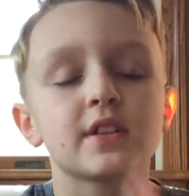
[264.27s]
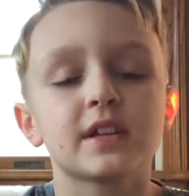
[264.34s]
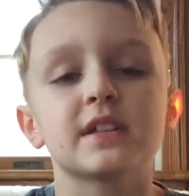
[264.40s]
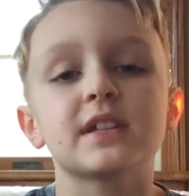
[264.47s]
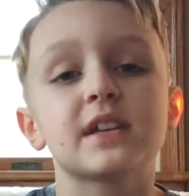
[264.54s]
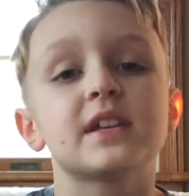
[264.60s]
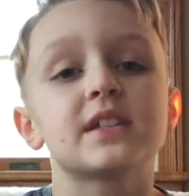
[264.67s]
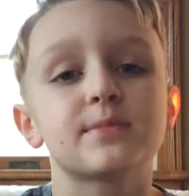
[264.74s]

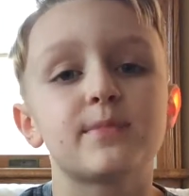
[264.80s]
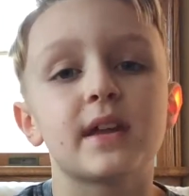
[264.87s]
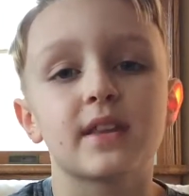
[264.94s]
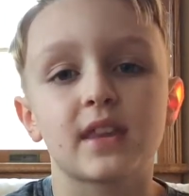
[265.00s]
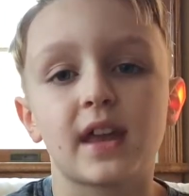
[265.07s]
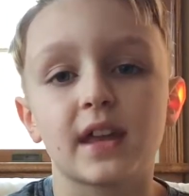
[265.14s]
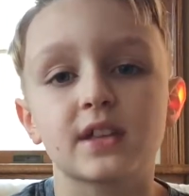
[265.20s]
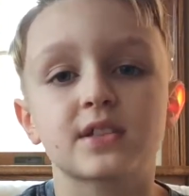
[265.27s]
It's
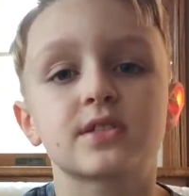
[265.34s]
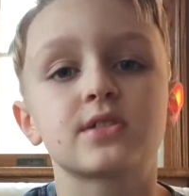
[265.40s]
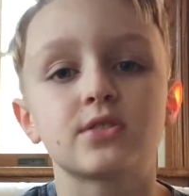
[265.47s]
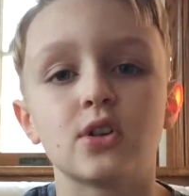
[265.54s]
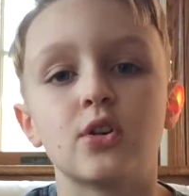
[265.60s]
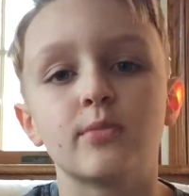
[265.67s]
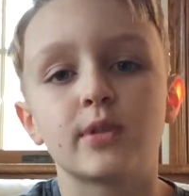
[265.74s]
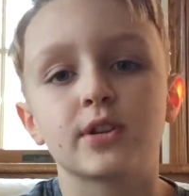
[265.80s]
been, like,
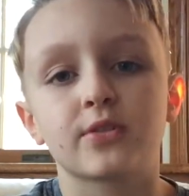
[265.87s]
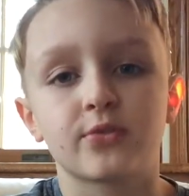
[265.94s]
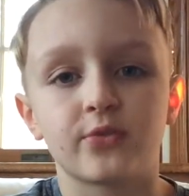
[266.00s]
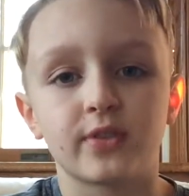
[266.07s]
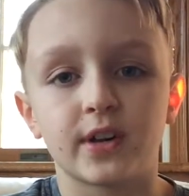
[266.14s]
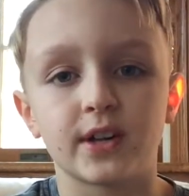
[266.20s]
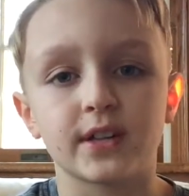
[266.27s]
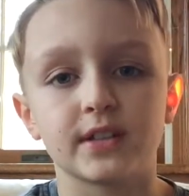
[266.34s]
so much
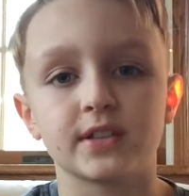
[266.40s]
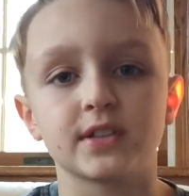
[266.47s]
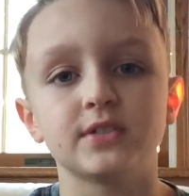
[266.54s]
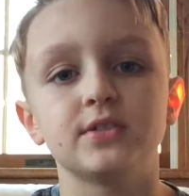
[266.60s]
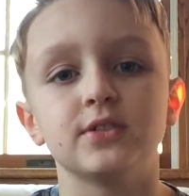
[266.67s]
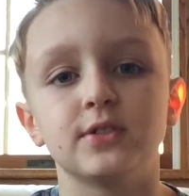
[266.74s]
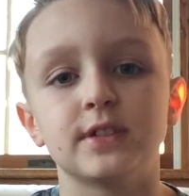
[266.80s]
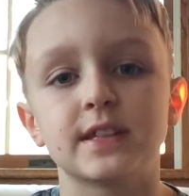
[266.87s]
fun to
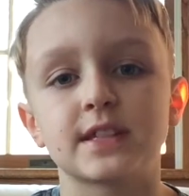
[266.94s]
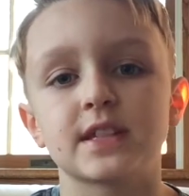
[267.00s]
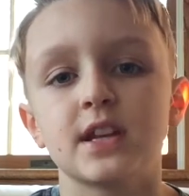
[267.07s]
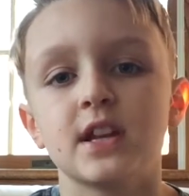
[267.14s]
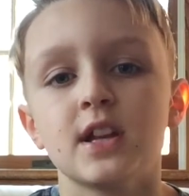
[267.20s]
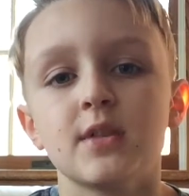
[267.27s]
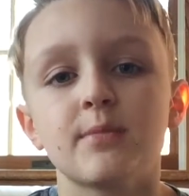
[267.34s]
do this.